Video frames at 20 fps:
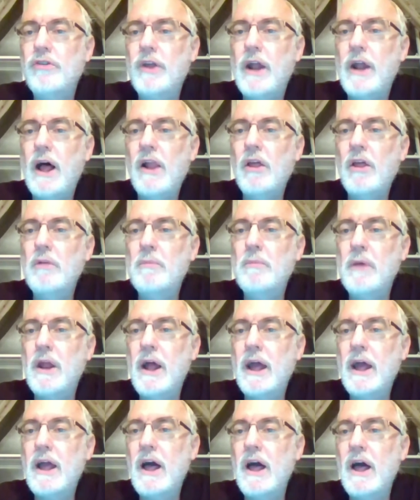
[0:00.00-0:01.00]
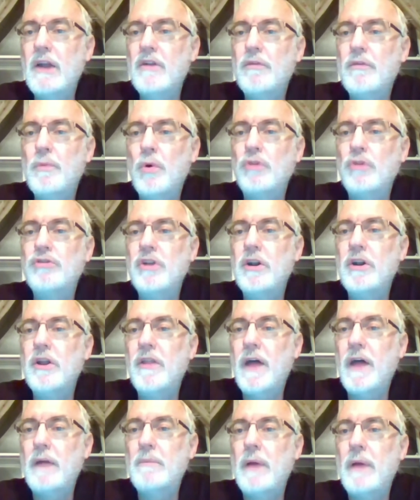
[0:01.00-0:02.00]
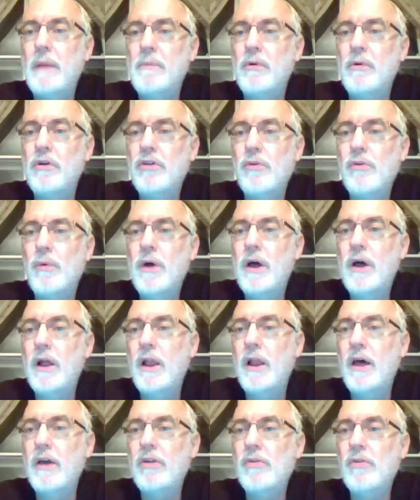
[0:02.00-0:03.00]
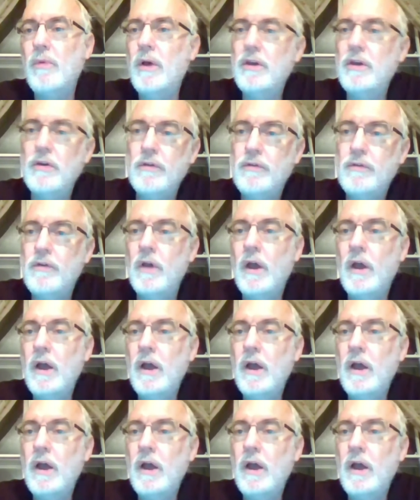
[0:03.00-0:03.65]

that I'll admit I kind of pushed into that paper as well, as well. You